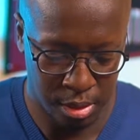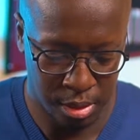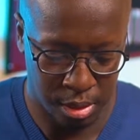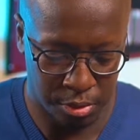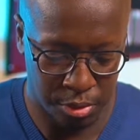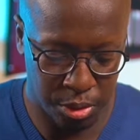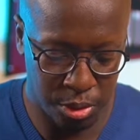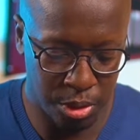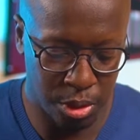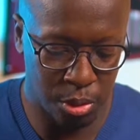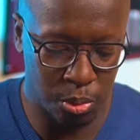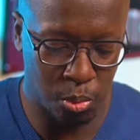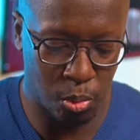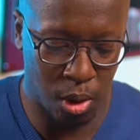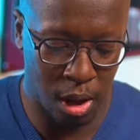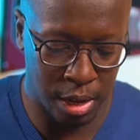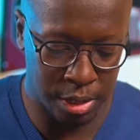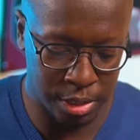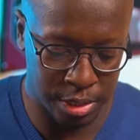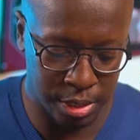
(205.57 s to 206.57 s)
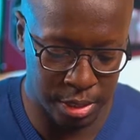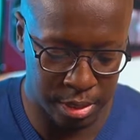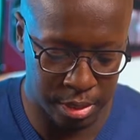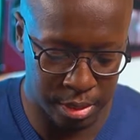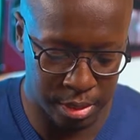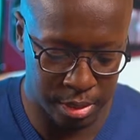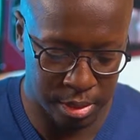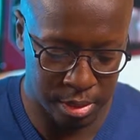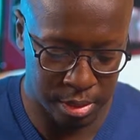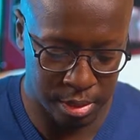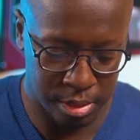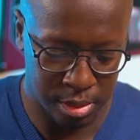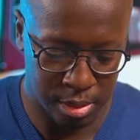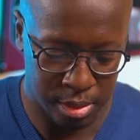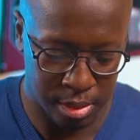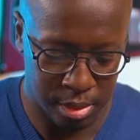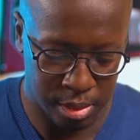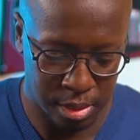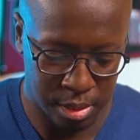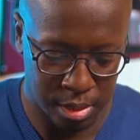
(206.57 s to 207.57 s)
If you don't watch it,
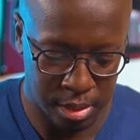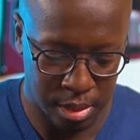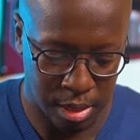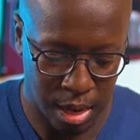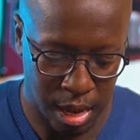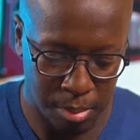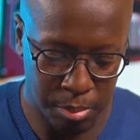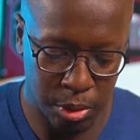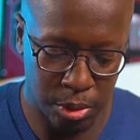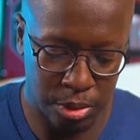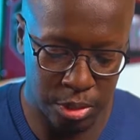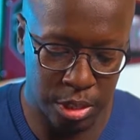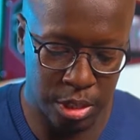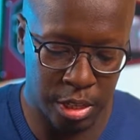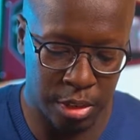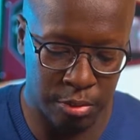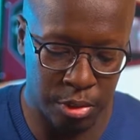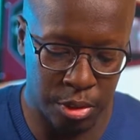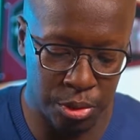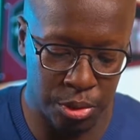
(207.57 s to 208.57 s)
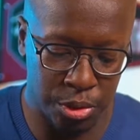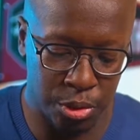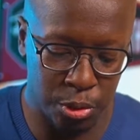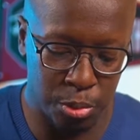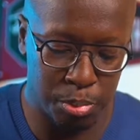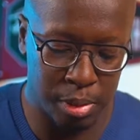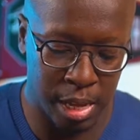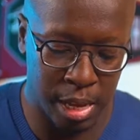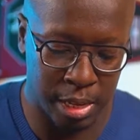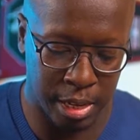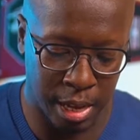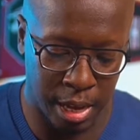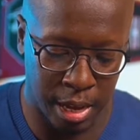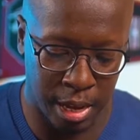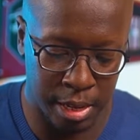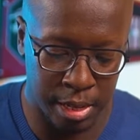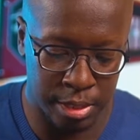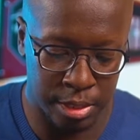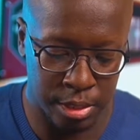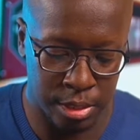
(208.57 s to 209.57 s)
I'm going to give you 2 black
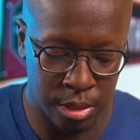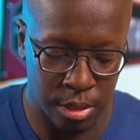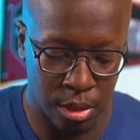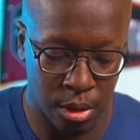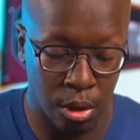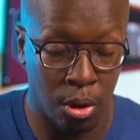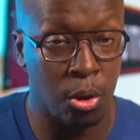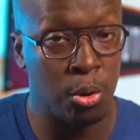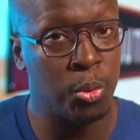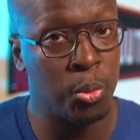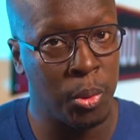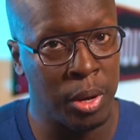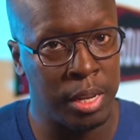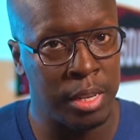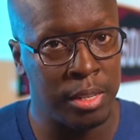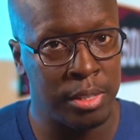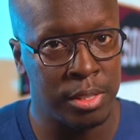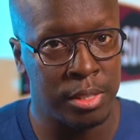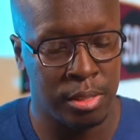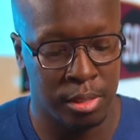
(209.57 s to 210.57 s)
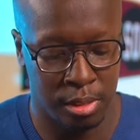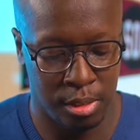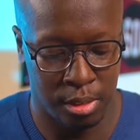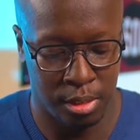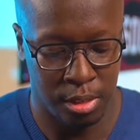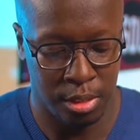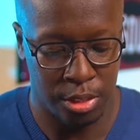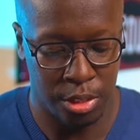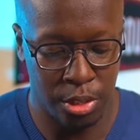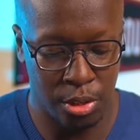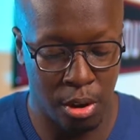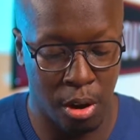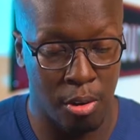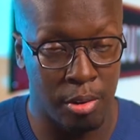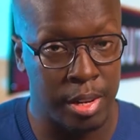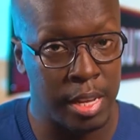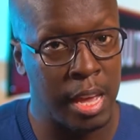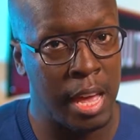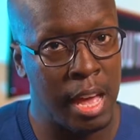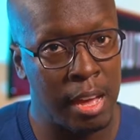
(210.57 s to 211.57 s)
eyes. Oh, wait, you
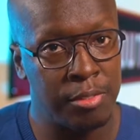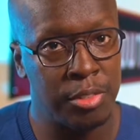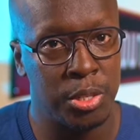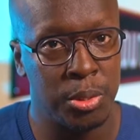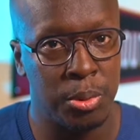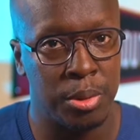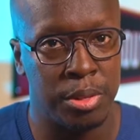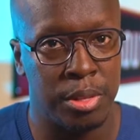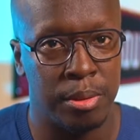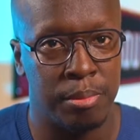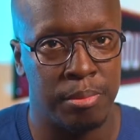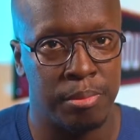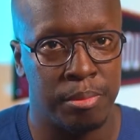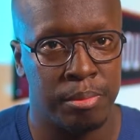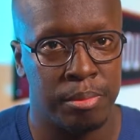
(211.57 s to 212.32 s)
already have 2 of them.